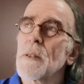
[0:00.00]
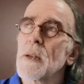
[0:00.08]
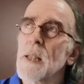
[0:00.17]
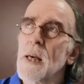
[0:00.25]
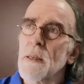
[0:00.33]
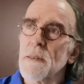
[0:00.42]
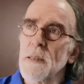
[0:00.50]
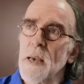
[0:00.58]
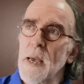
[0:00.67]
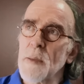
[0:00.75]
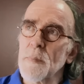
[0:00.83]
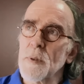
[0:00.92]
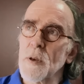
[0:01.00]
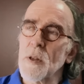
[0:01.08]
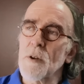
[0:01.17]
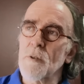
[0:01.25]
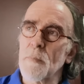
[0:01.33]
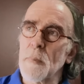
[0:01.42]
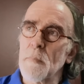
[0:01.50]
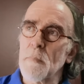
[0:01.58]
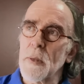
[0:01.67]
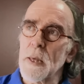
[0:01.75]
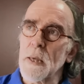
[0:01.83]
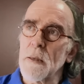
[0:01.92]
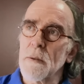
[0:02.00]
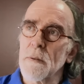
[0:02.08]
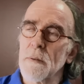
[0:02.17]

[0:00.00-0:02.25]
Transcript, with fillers: The last time dollar RMB